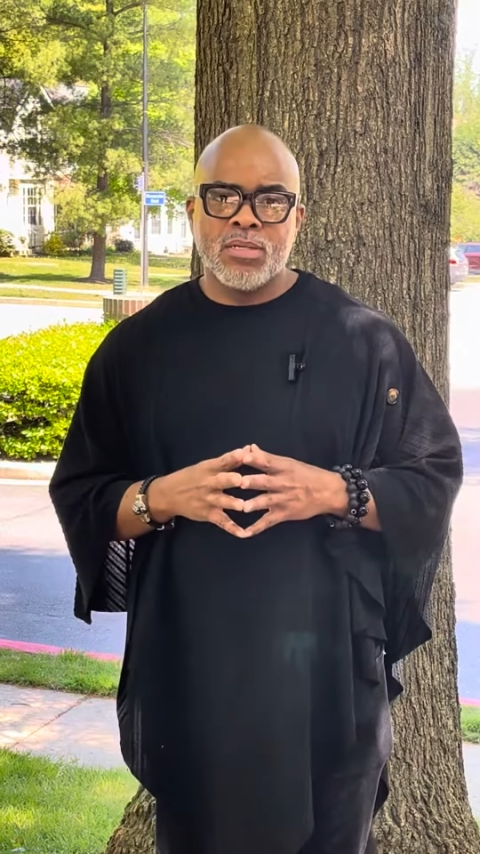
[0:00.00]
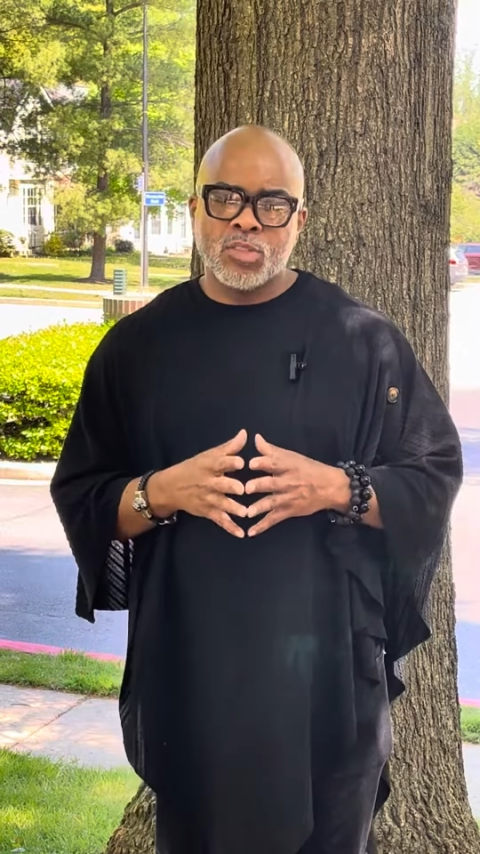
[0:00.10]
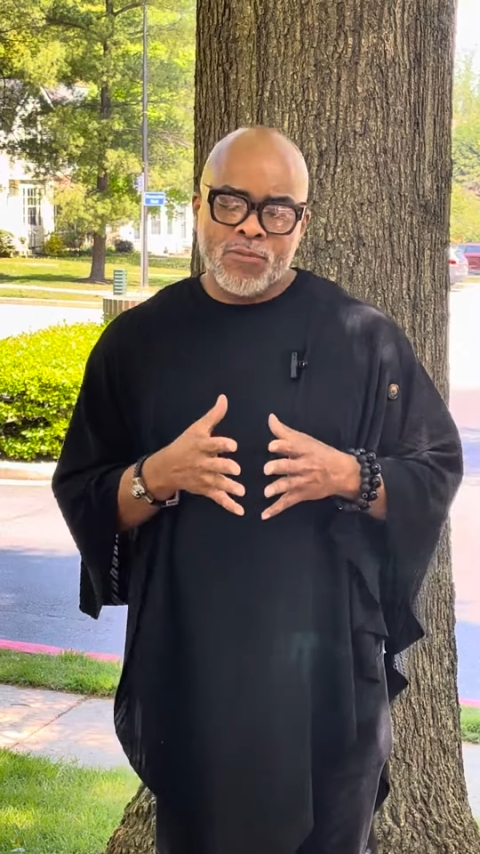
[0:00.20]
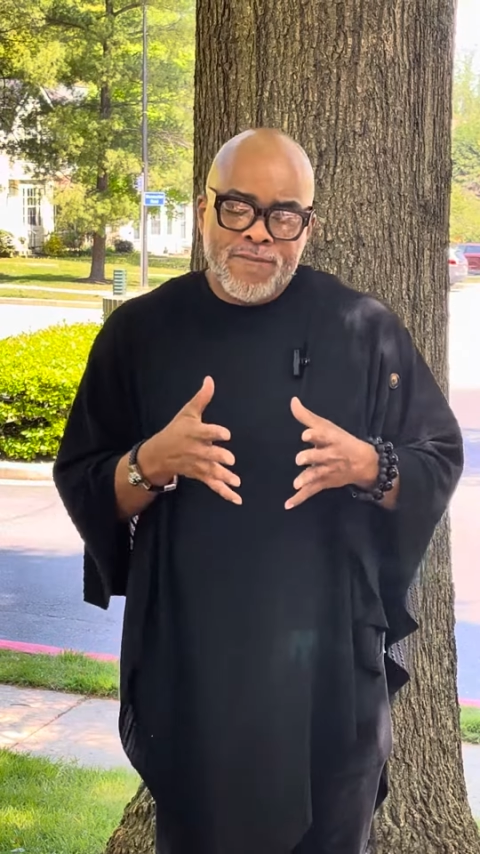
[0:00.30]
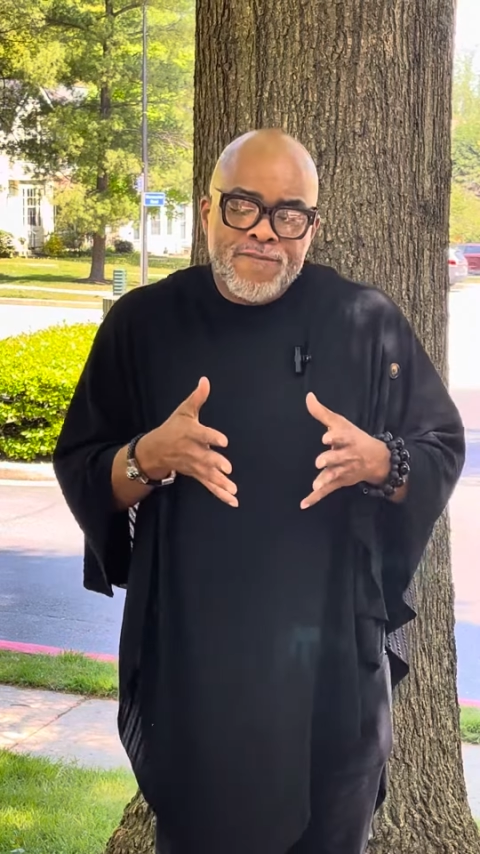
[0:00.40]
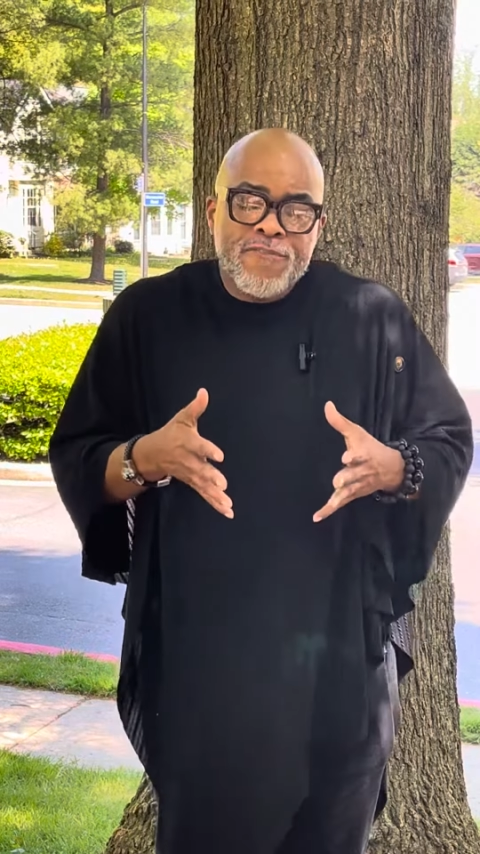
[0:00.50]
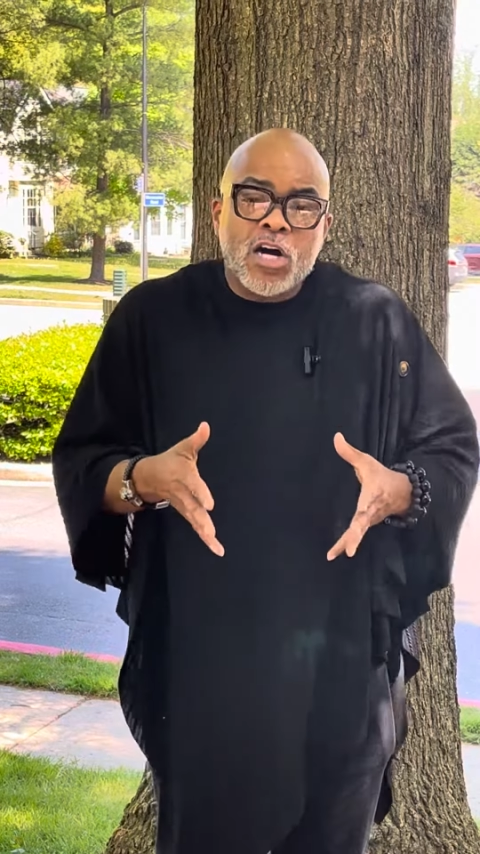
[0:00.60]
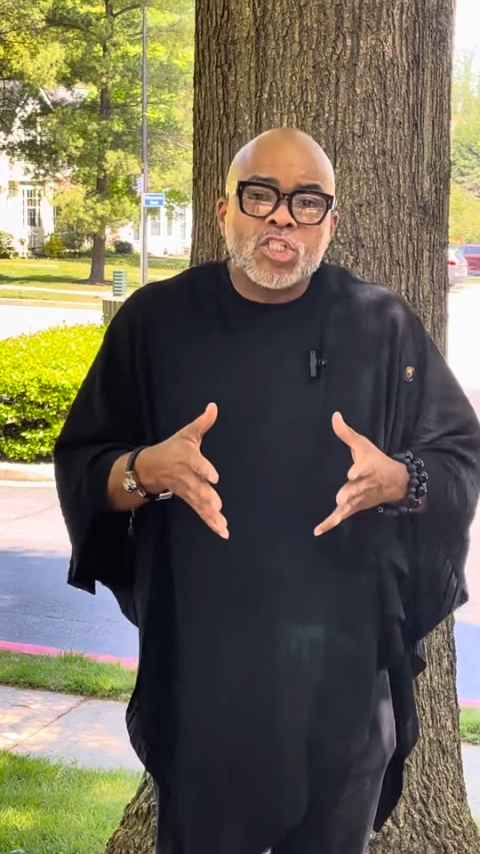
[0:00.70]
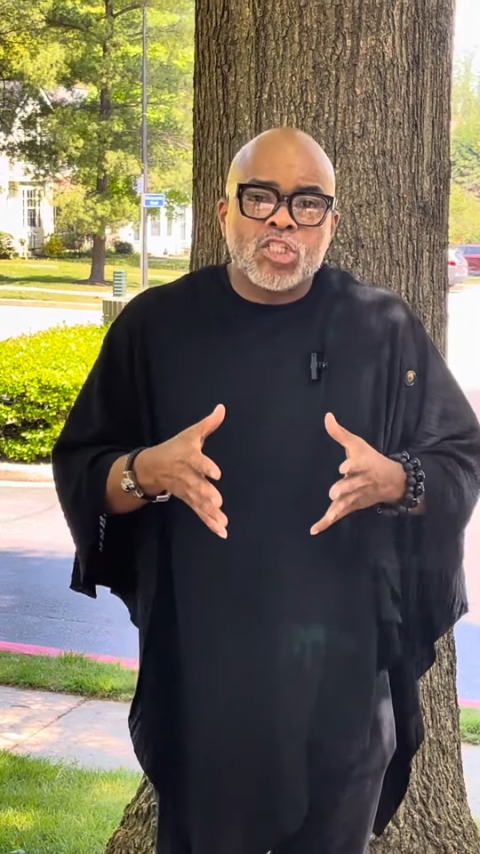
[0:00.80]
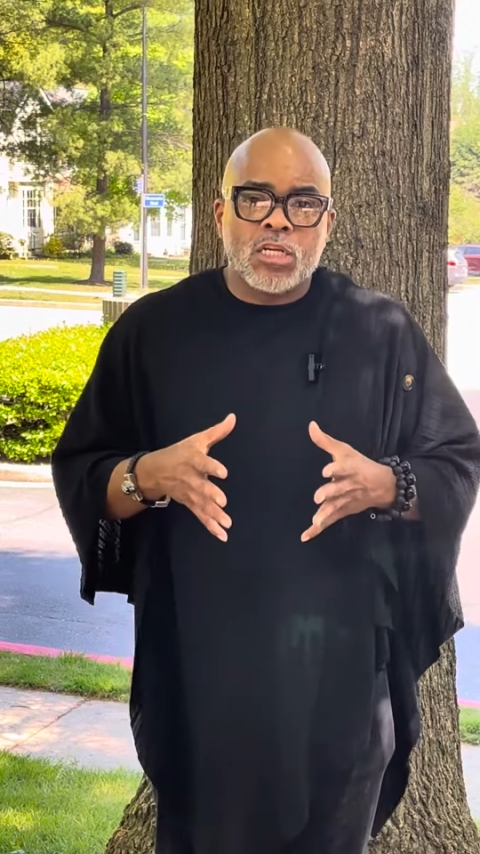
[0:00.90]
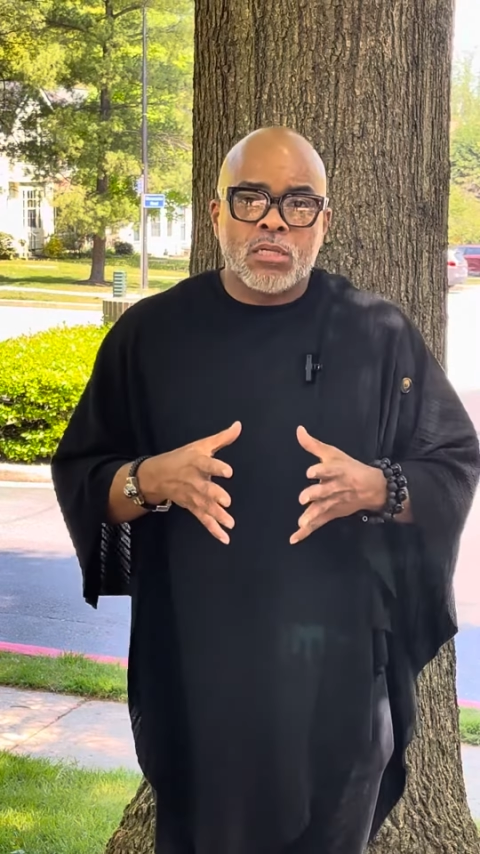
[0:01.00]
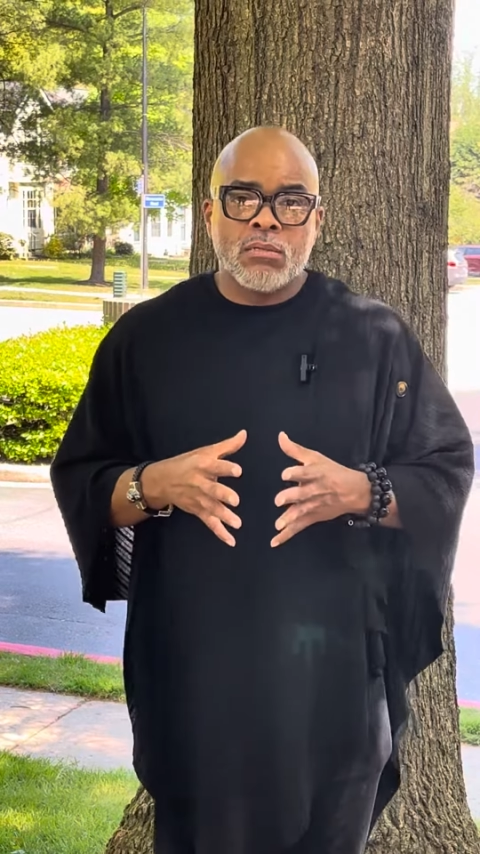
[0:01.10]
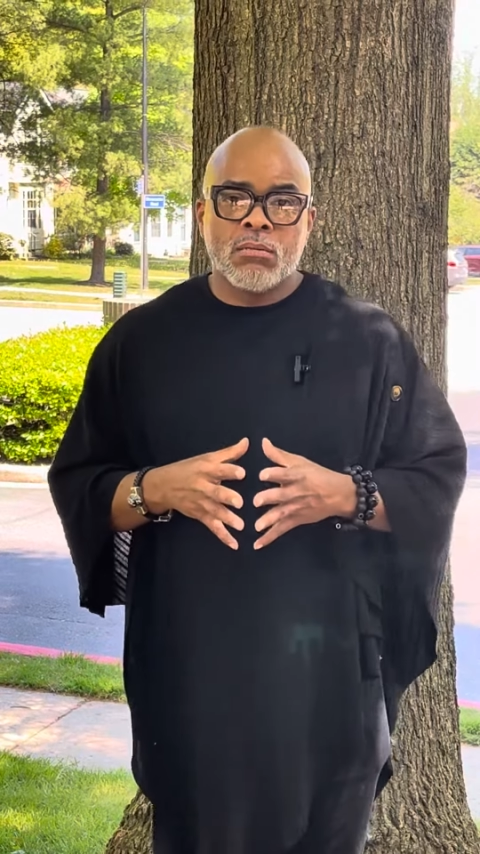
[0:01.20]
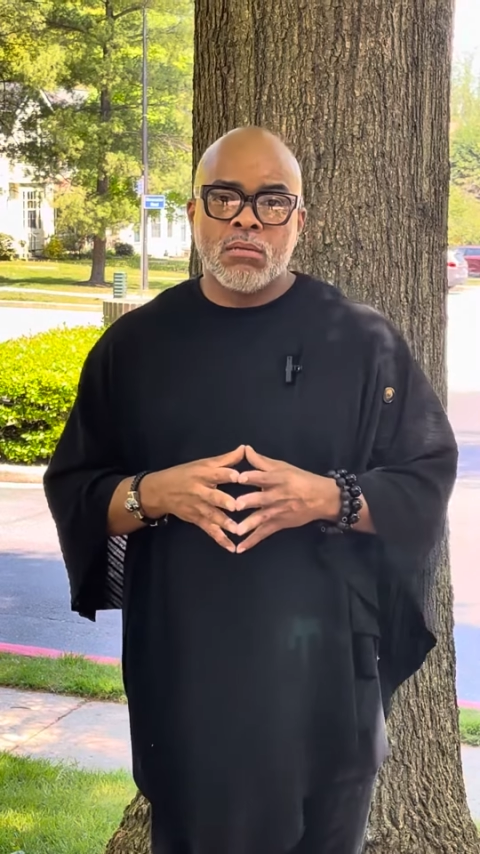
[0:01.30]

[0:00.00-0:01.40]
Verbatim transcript: So function